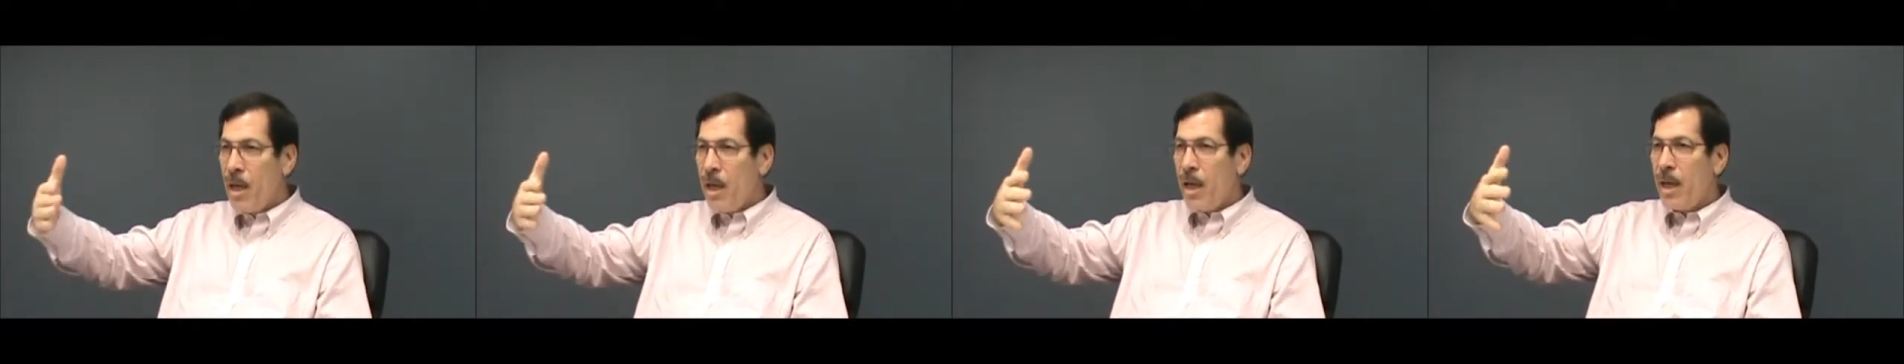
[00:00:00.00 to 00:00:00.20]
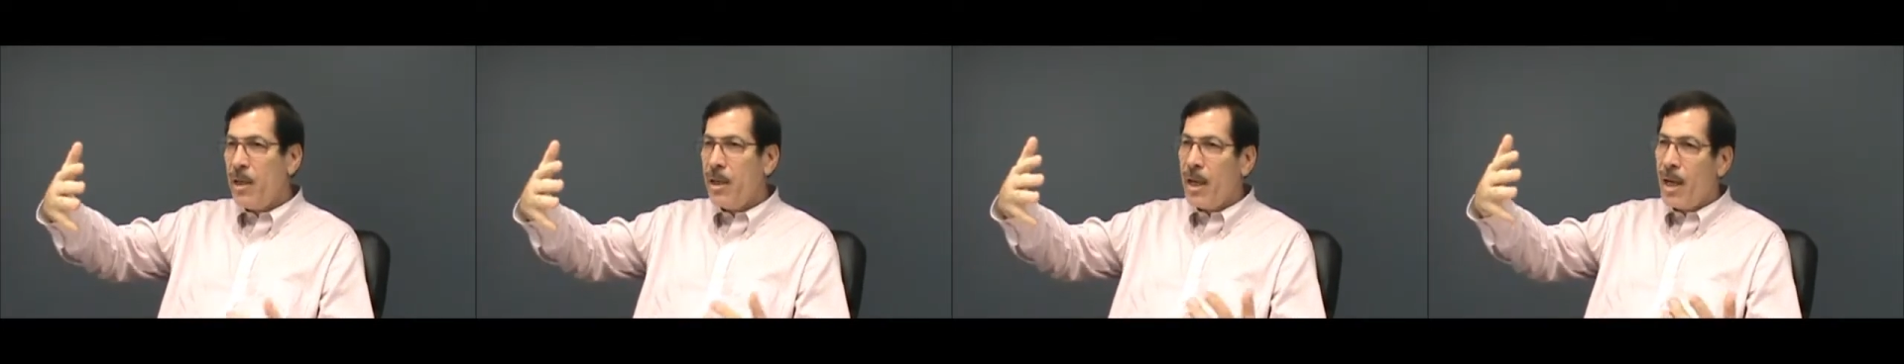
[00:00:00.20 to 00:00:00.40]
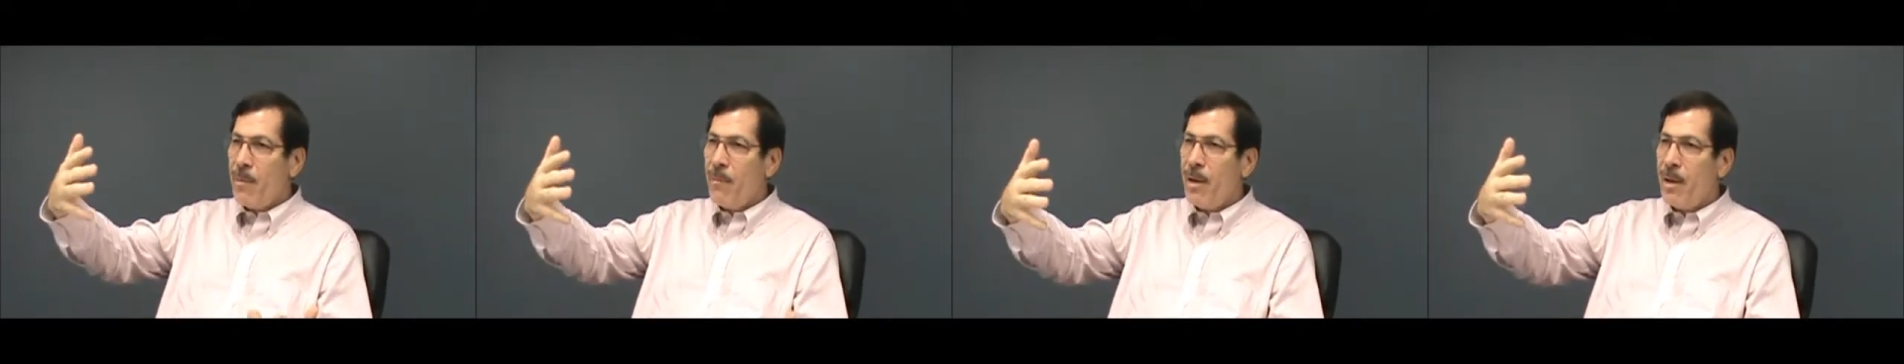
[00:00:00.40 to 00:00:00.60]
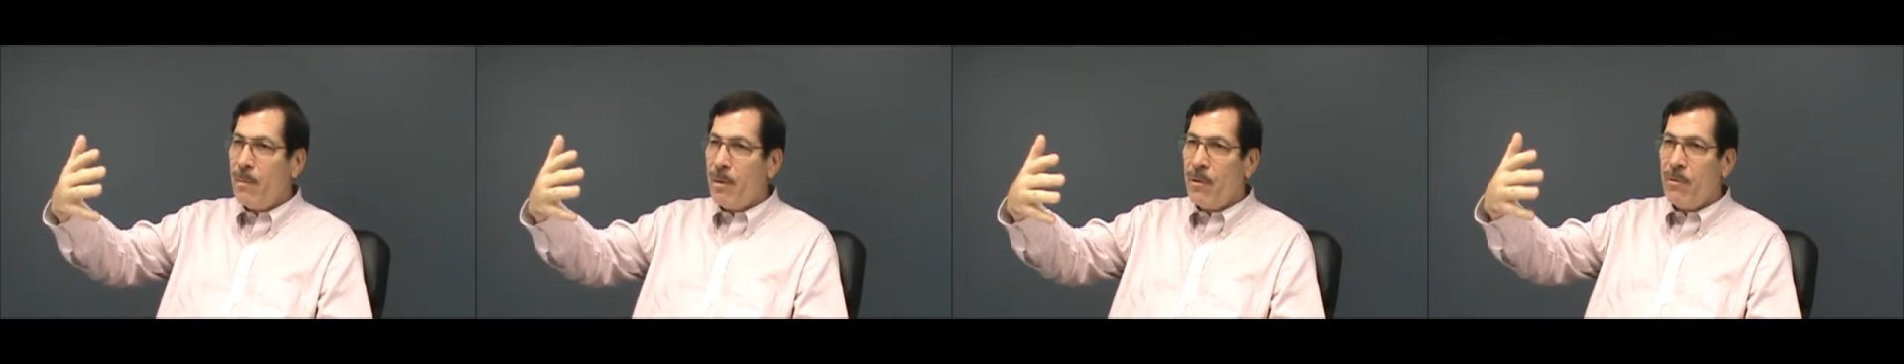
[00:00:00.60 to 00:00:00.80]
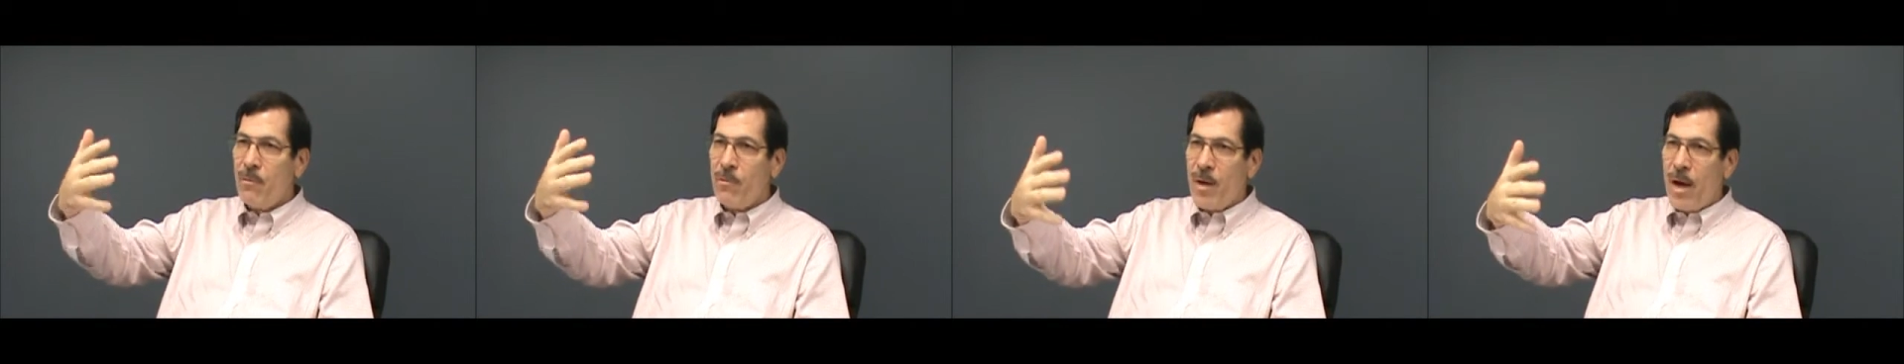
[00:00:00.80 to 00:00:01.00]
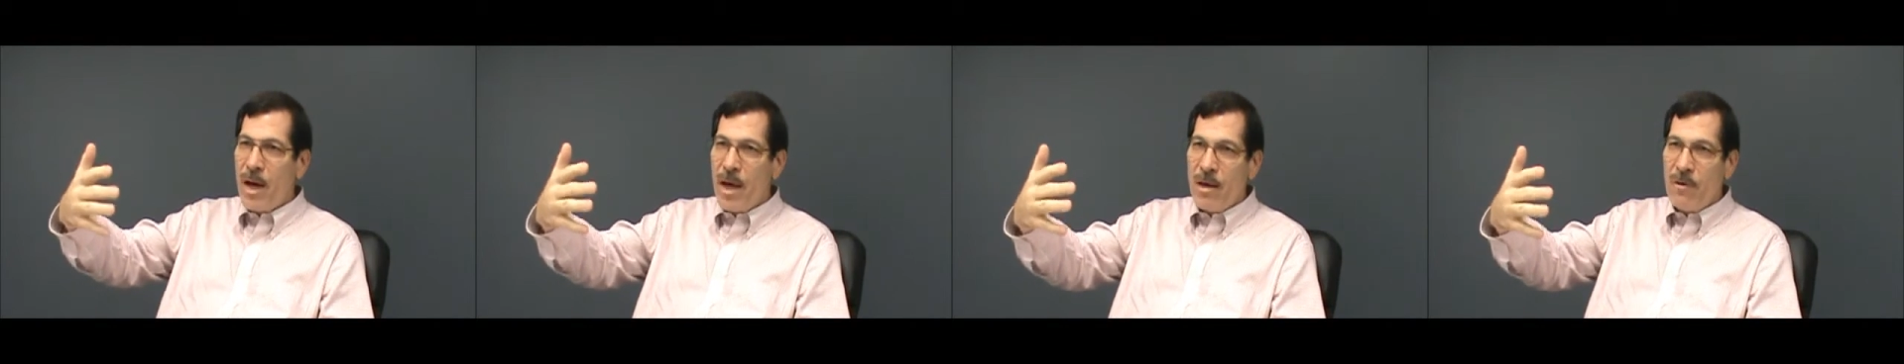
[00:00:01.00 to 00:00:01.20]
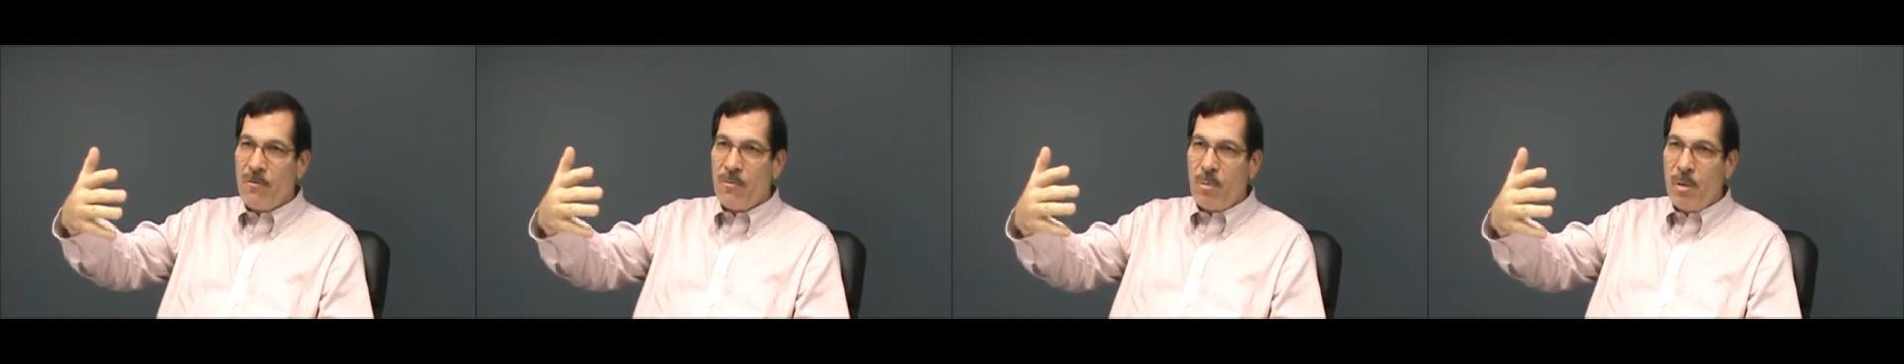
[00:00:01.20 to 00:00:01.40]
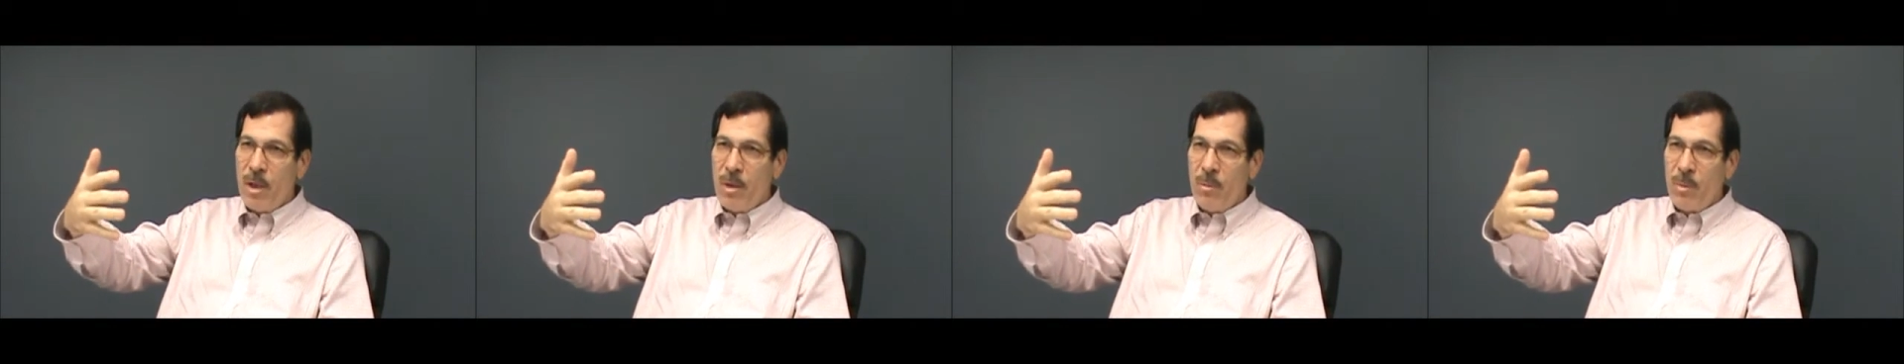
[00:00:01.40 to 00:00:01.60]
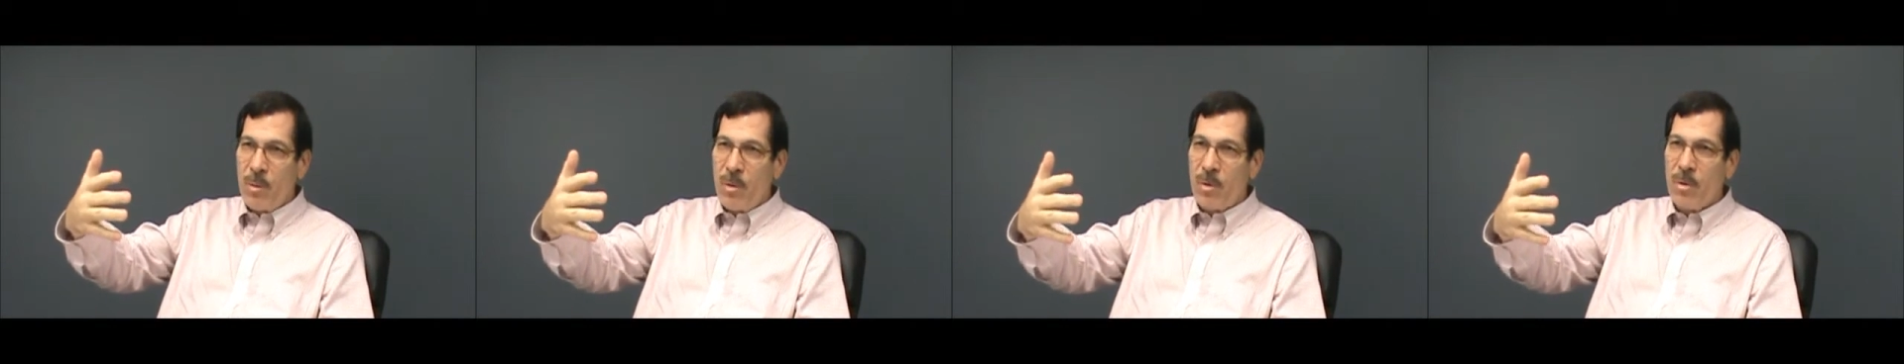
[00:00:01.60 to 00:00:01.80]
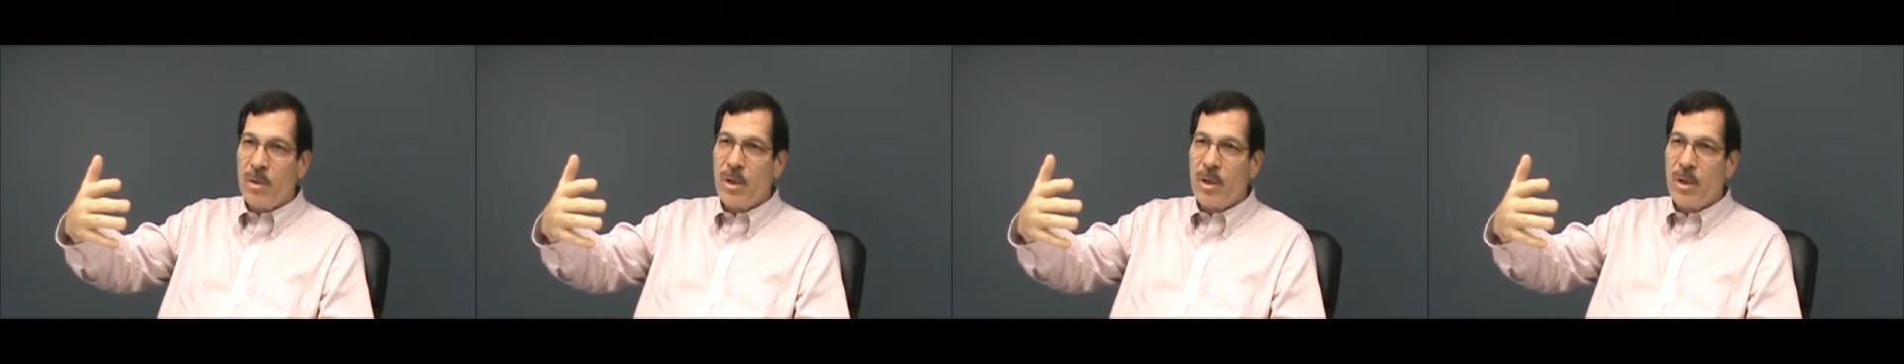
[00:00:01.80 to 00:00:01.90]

You got maybe 5 people